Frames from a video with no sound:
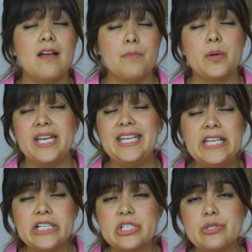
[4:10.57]
about a
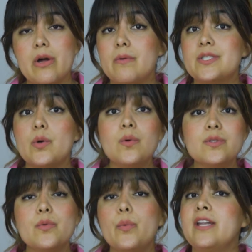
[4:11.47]
year. So I was
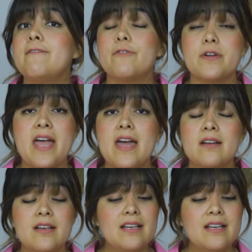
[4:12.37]
also waiting for that.